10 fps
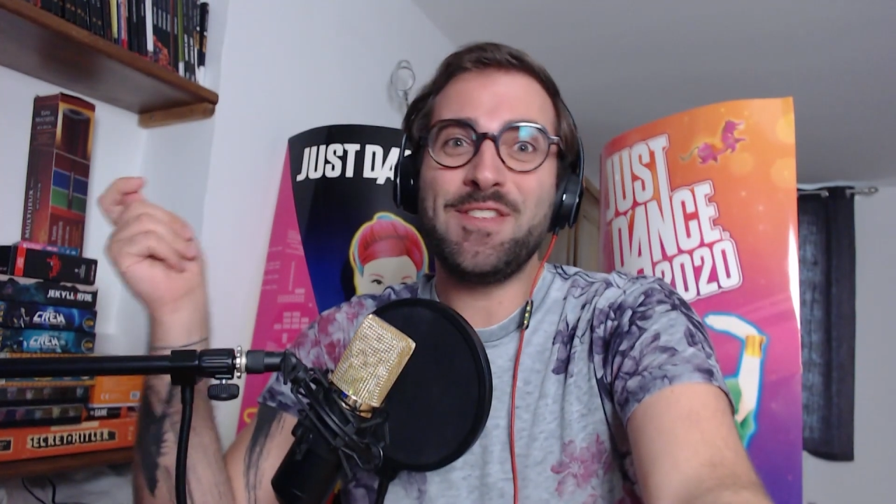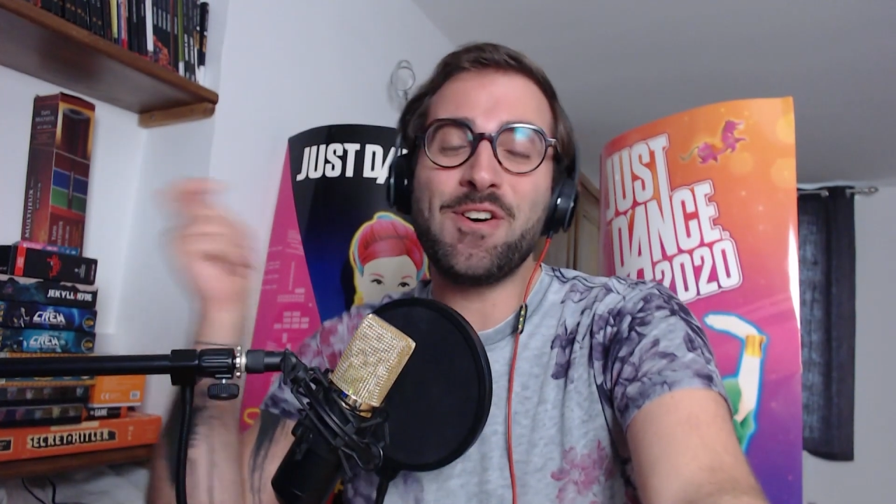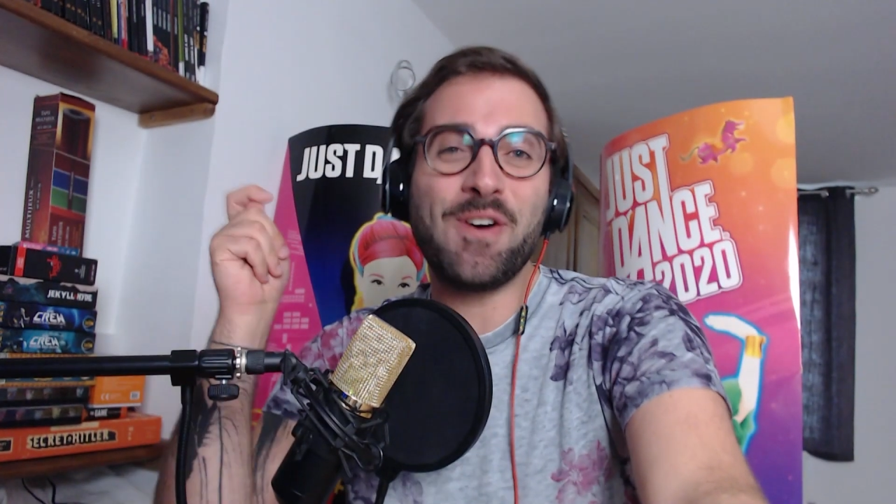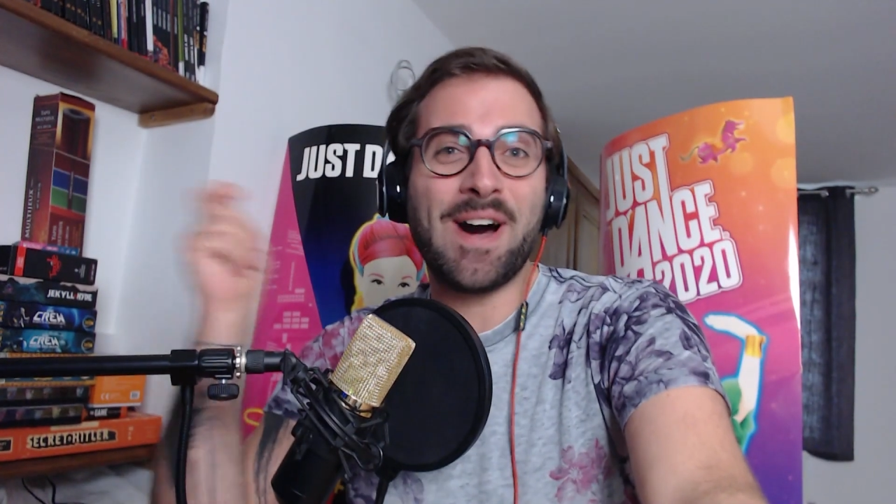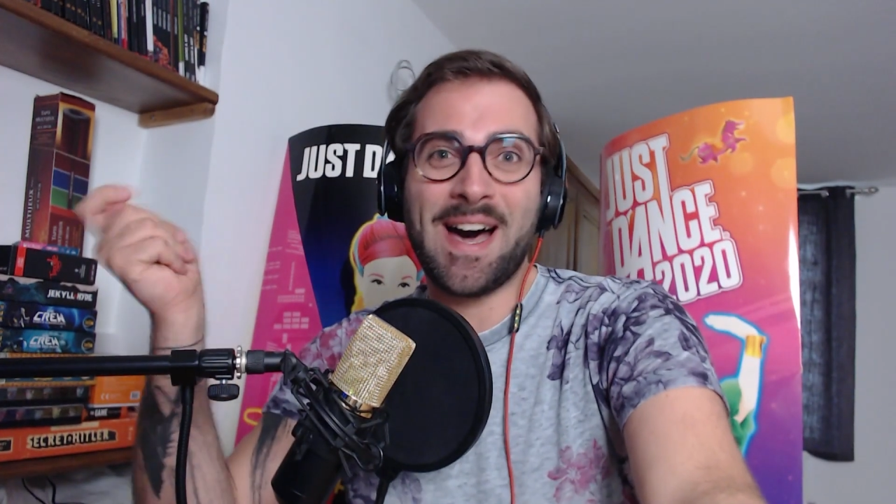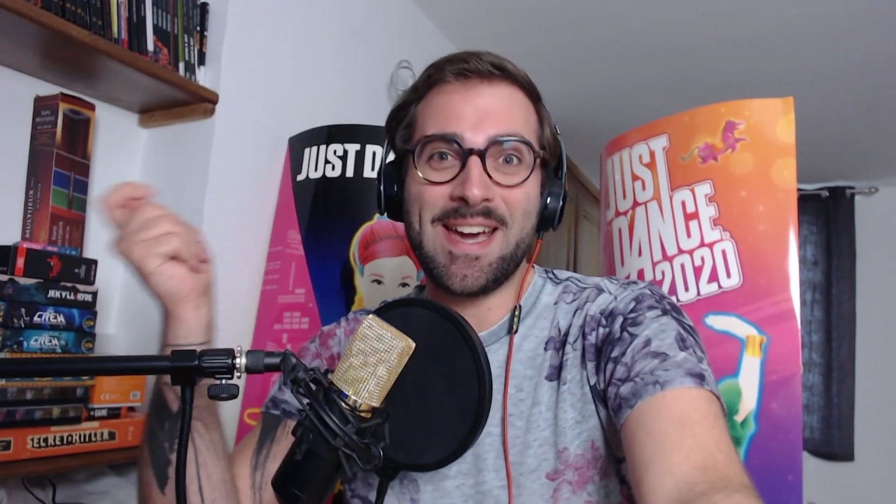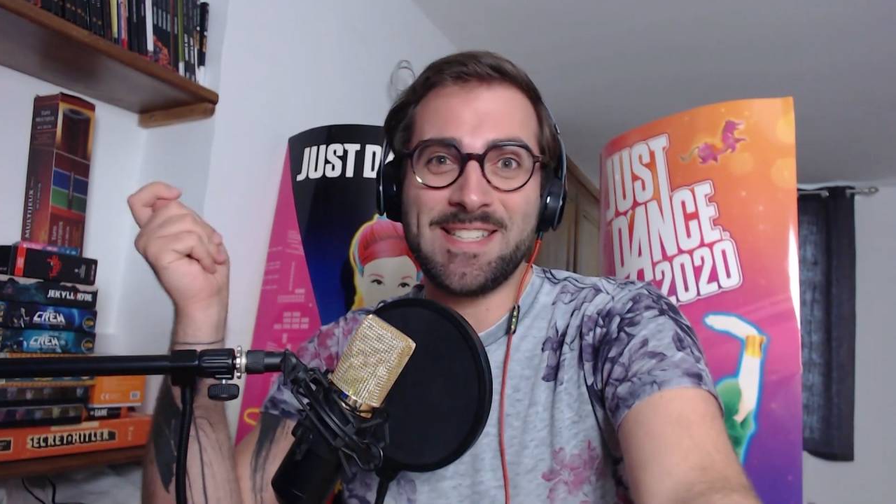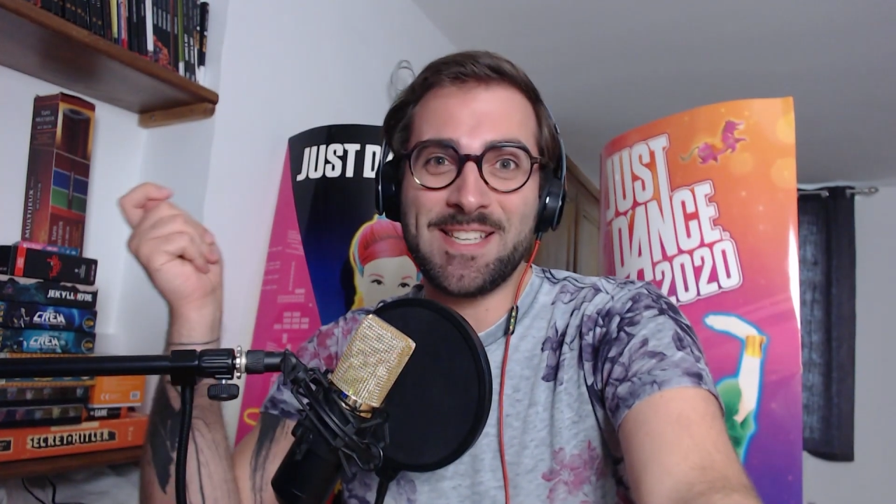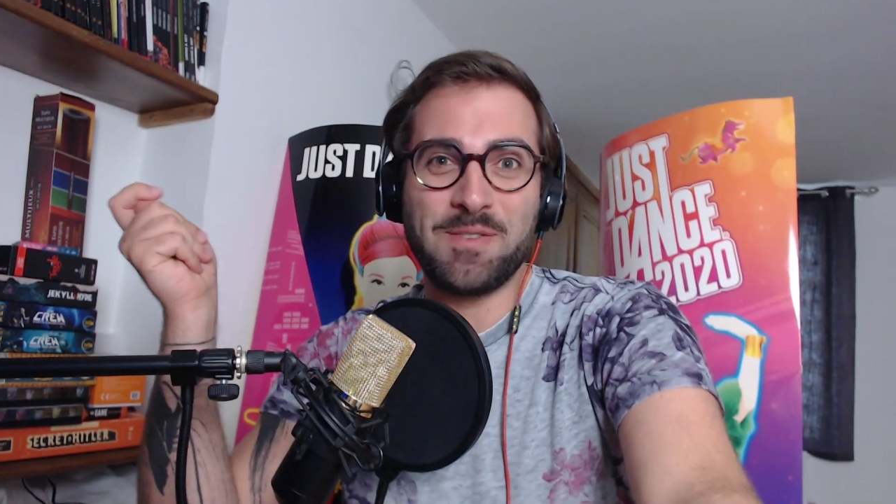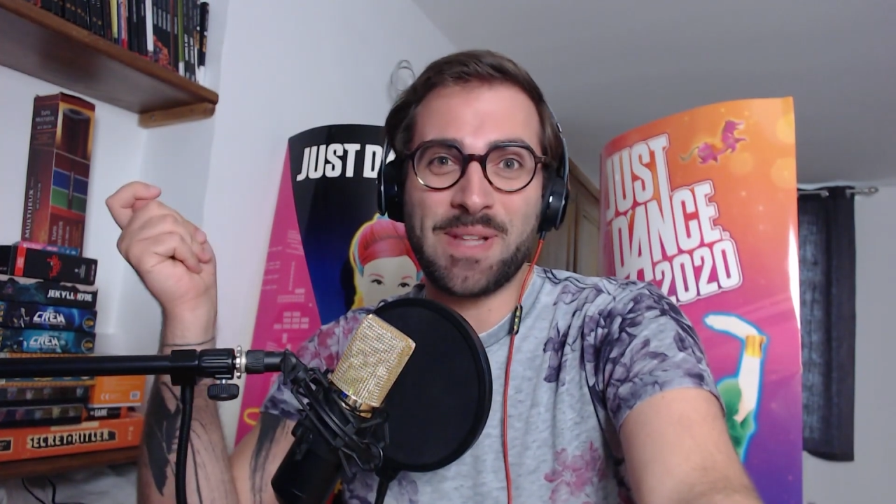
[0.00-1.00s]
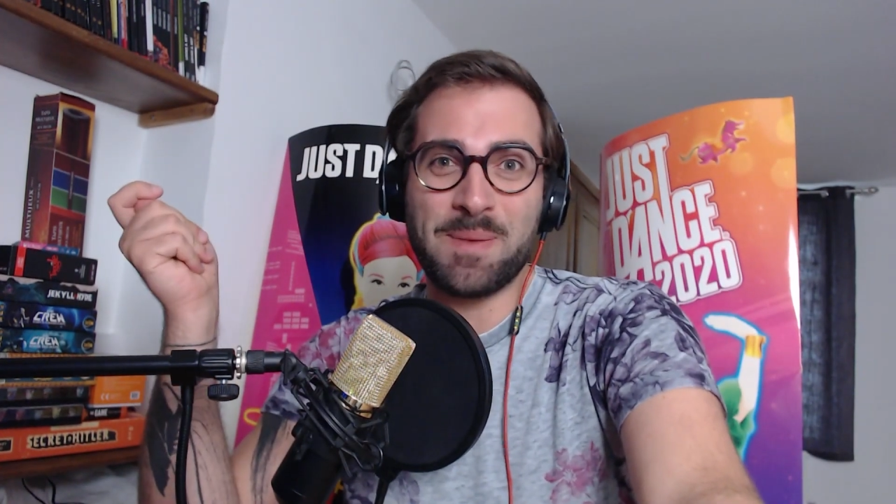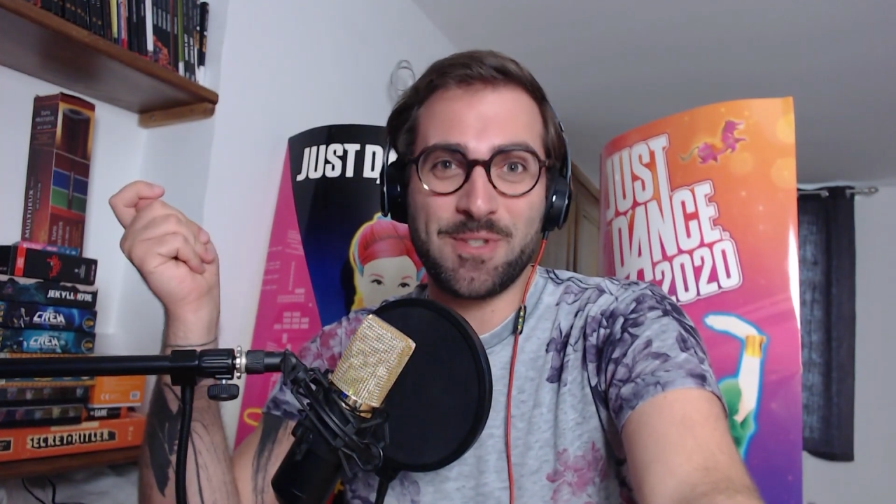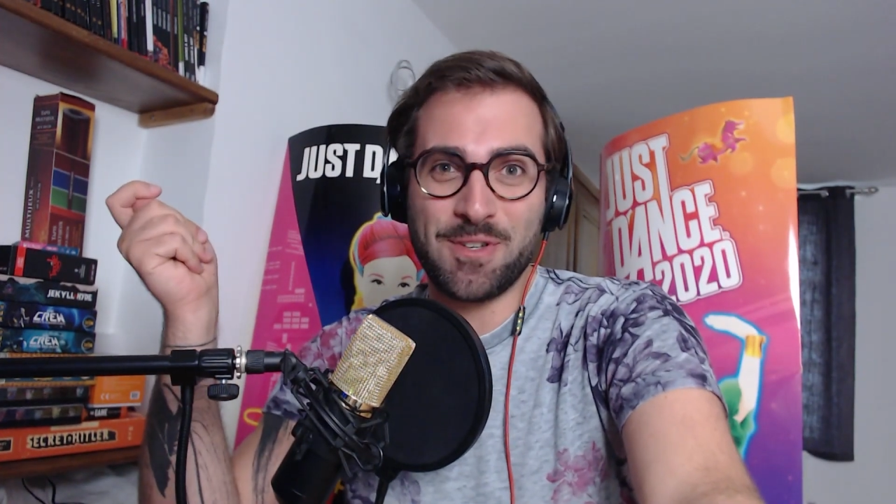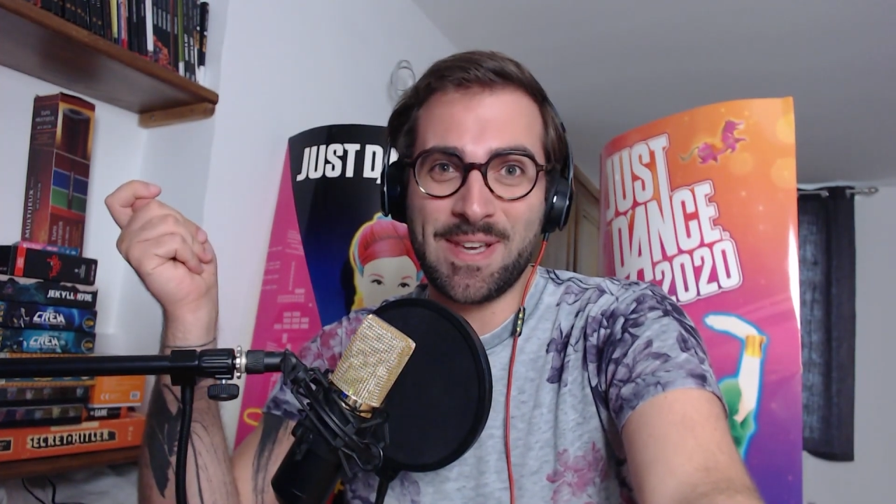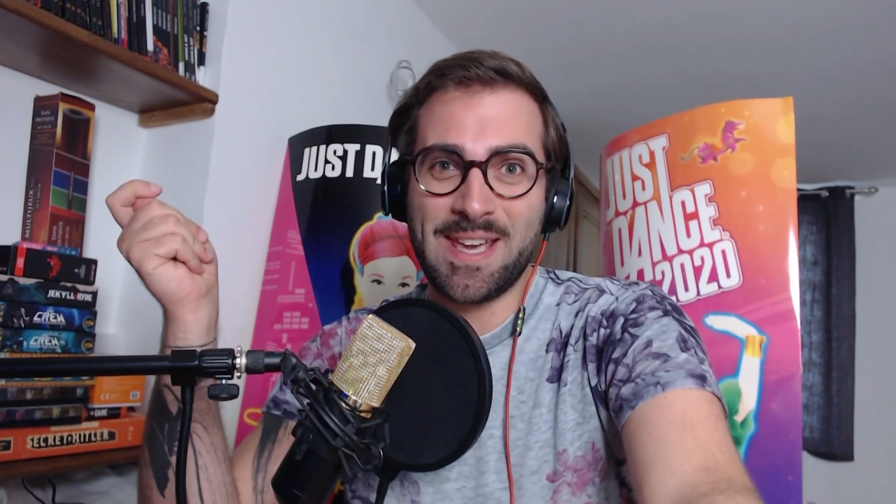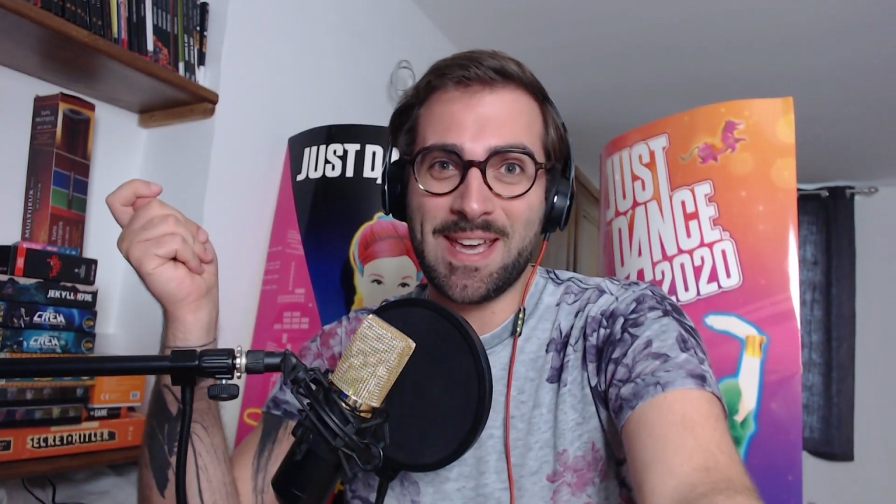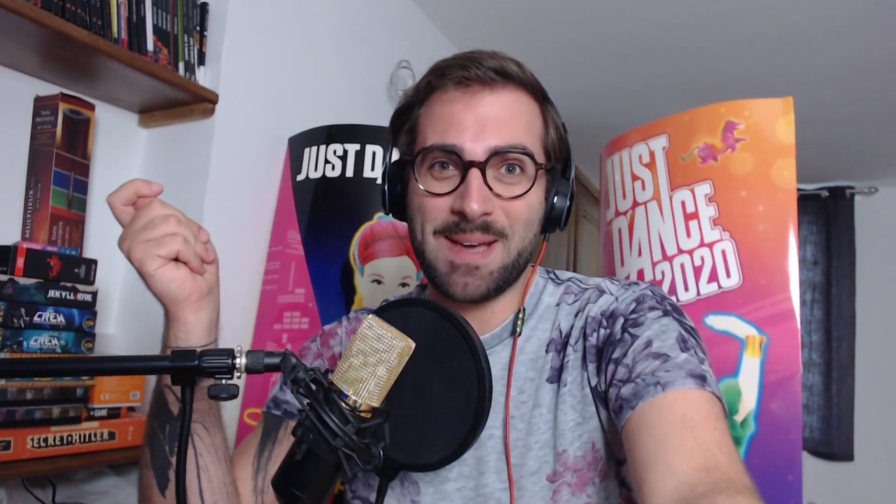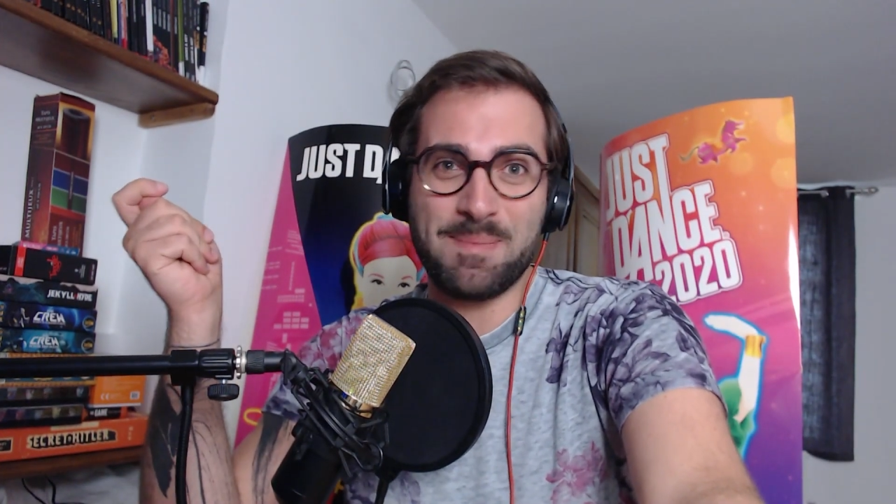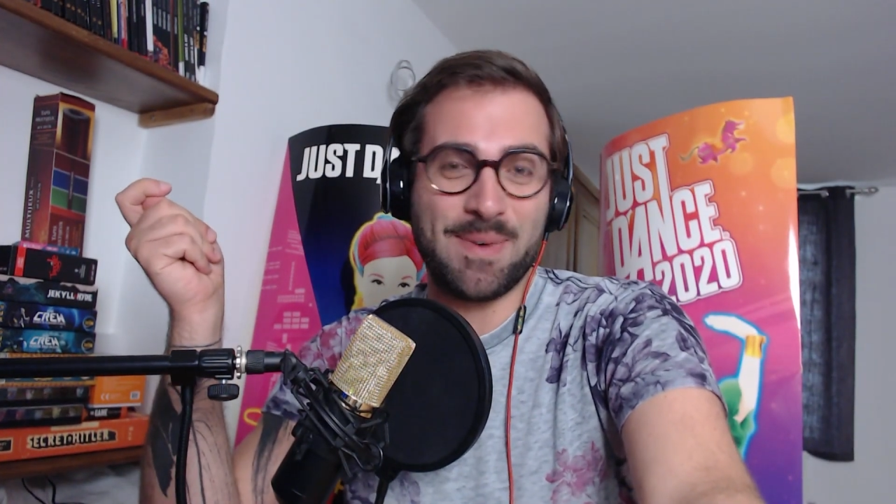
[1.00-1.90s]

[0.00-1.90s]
no idea what I'm doing here,